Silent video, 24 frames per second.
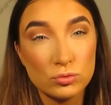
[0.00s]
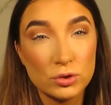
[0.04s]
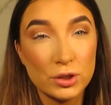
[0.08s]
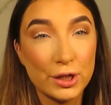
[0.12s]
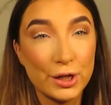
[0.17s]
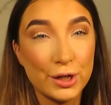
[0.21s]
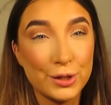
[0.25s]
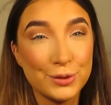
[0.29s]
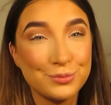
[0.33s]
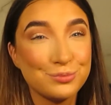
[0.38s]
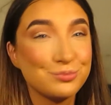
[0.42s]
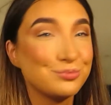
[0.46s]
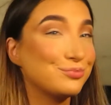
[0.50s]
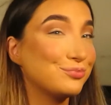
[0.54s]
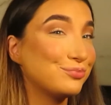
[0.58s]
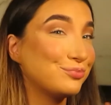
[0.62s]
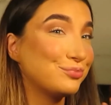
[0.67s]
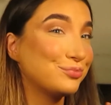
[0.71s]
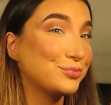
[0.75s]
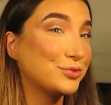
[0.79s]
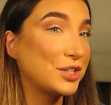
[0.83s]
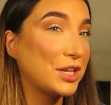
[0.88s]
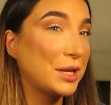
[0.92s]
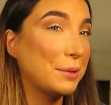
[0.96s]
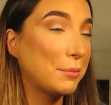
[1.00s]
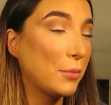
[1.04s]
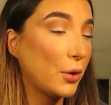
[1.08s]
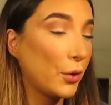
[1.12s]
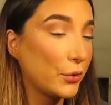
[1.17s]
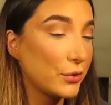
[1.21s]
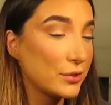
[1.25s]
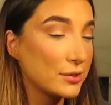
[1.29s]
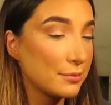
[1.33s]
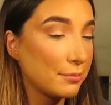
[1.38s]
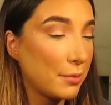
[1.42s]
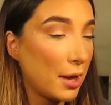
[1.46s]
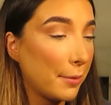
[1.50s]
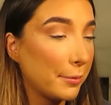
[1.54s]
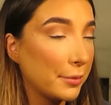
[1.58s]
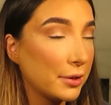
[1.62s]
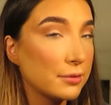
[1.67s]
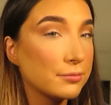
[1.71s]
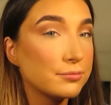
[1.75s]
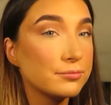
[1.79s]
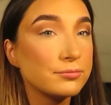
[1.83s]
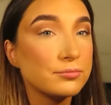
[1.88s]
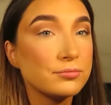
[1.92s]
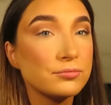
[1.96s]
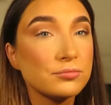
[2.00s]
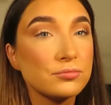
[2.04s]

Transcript: you know, cheekbones happen.